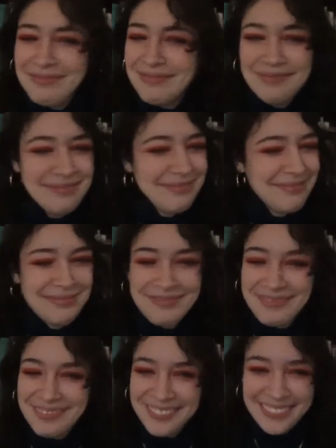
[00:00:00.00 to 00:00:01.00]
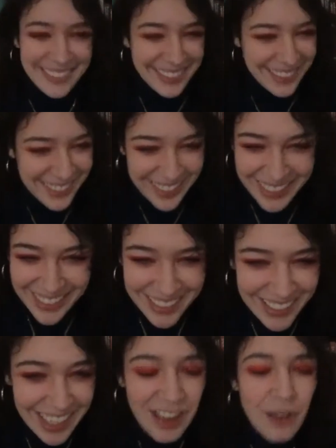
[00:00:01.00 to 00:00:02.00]
It's crazy. Okay.
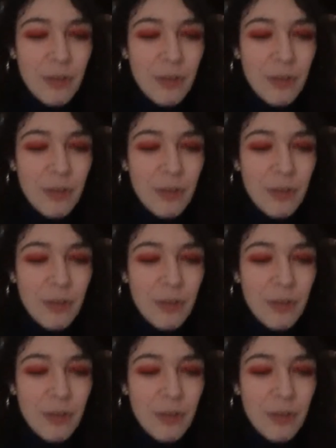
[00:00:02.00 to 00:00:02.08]
Anyway,